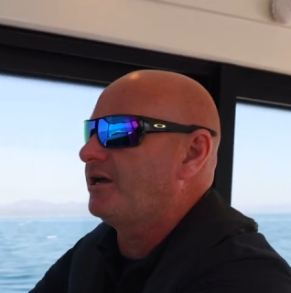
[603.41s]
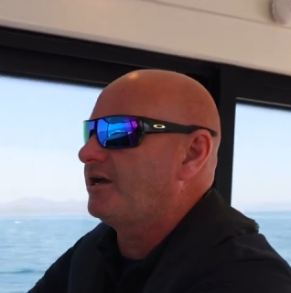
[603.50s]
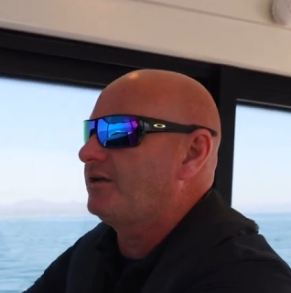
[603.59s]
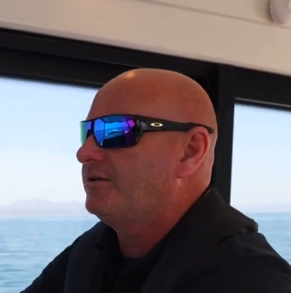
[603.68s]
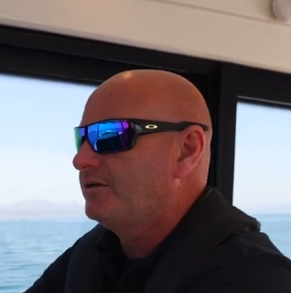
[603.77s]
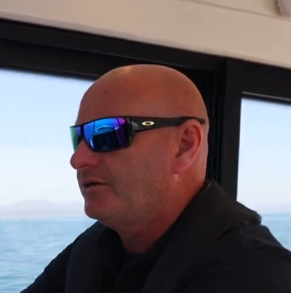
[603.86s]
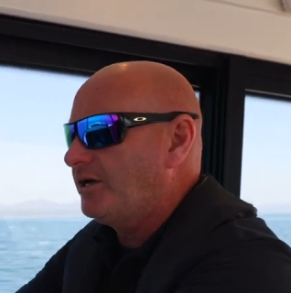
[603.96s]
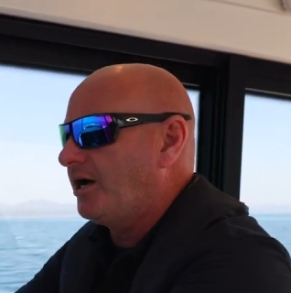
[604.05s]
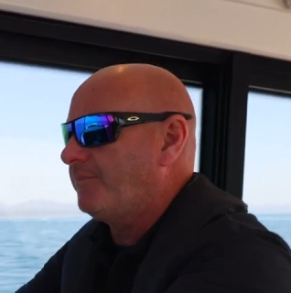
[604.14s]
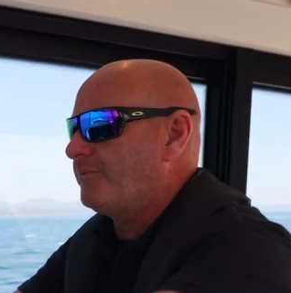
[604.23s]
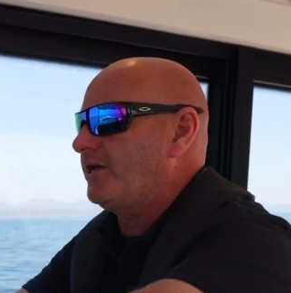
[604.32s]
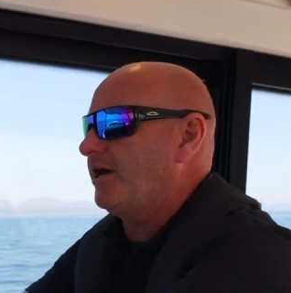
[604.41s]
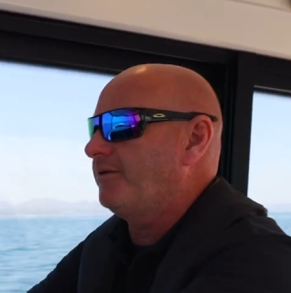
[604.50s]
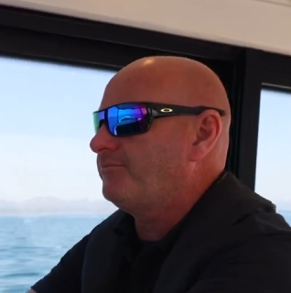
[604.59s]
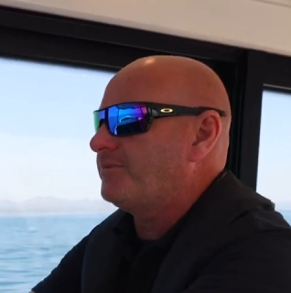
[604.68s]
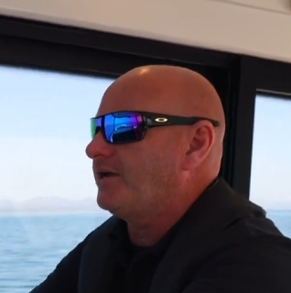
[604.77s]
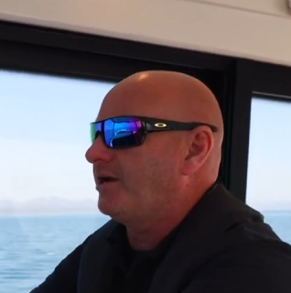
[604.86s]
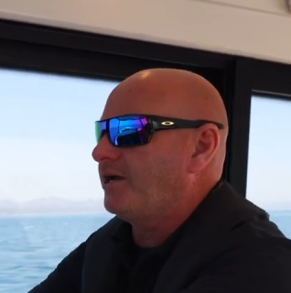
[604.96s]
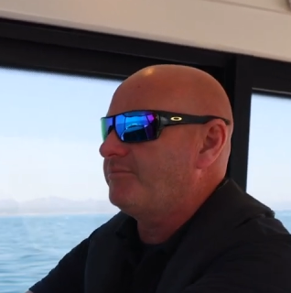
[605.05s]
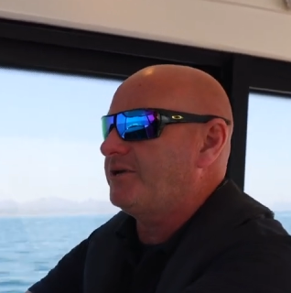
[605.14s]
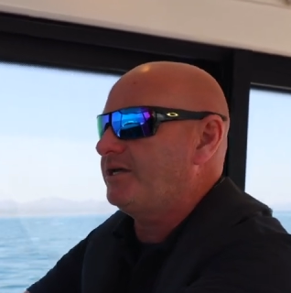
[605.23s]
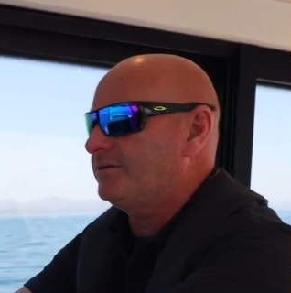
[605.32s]
RPM
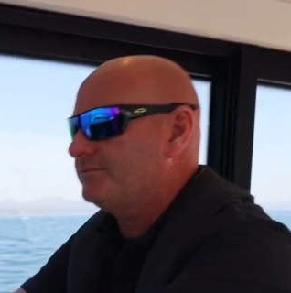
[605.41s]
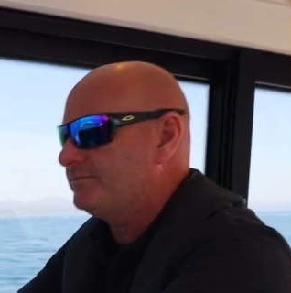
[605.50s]
behind me.